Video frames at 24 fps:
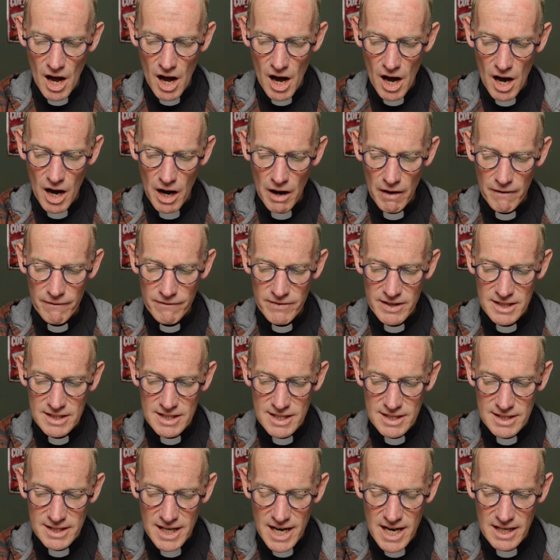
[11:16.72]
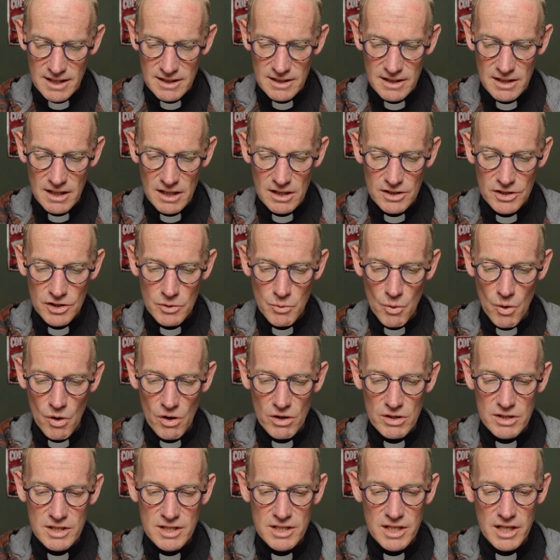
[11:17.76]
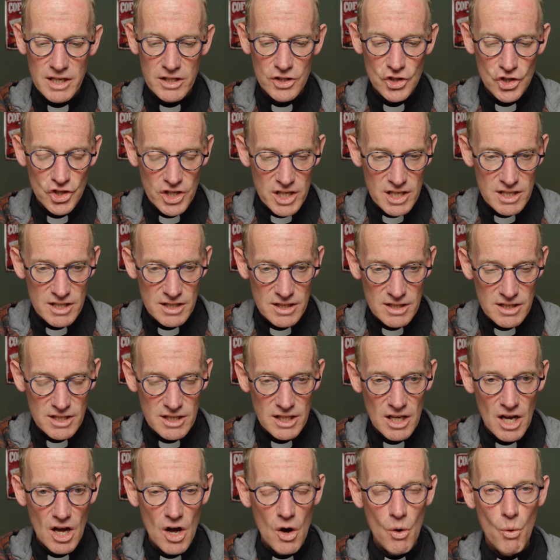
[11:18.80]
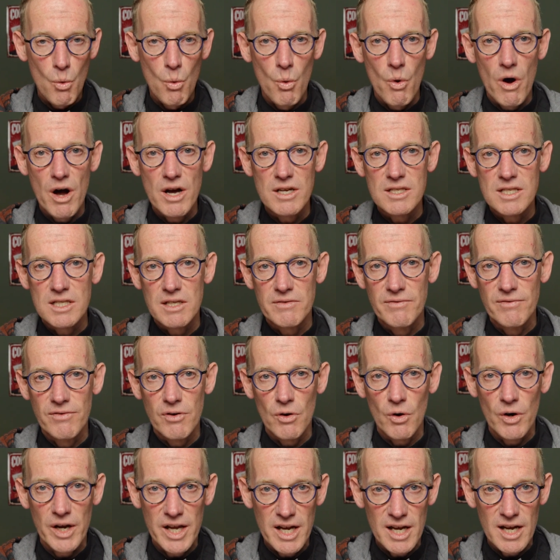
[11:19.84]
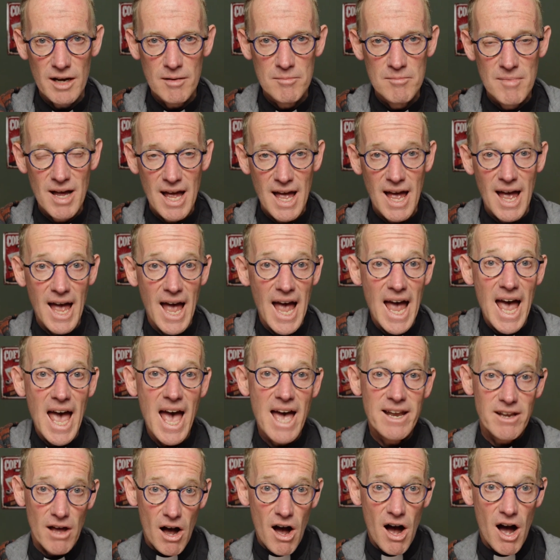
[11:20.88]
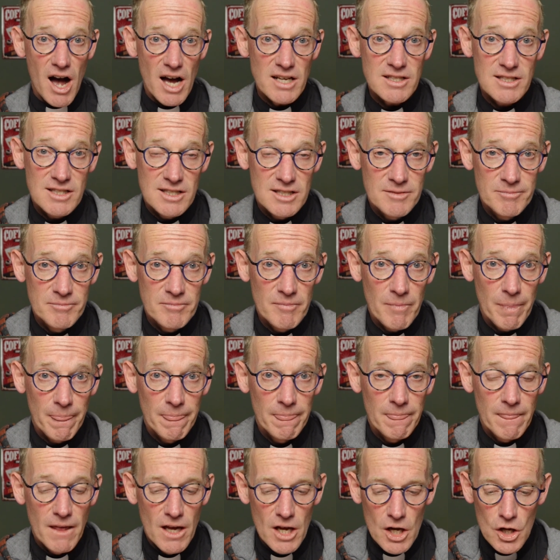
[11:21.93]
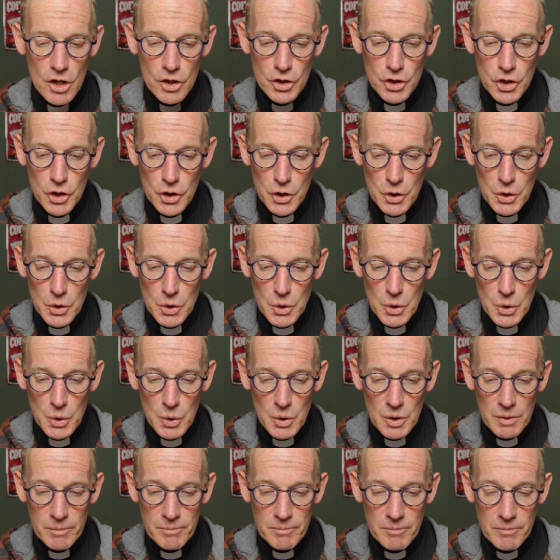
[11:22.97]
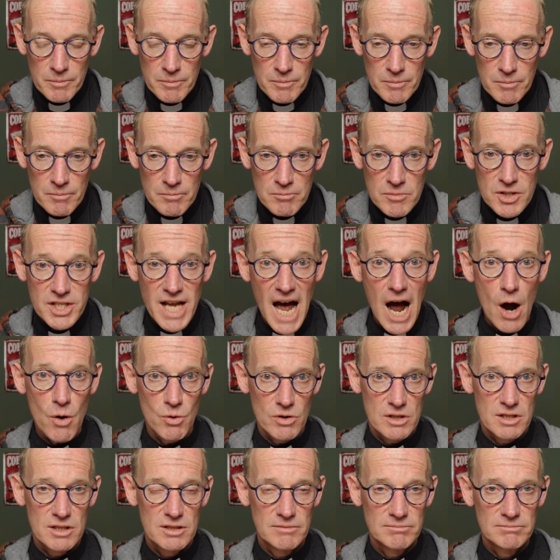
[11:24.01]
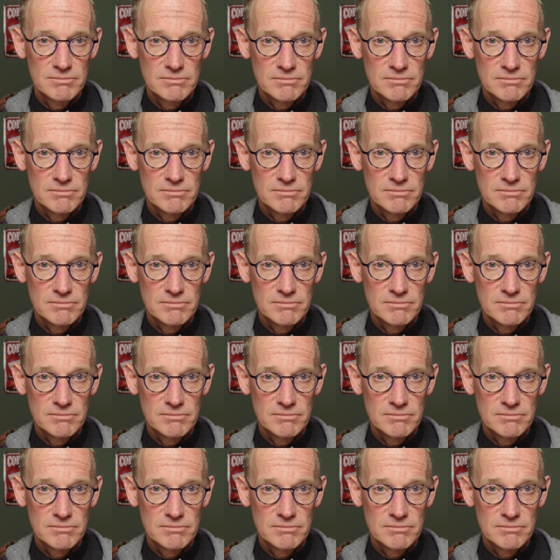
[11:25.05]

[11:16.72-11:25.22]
of Satan towards Jesus was for him and us to doubt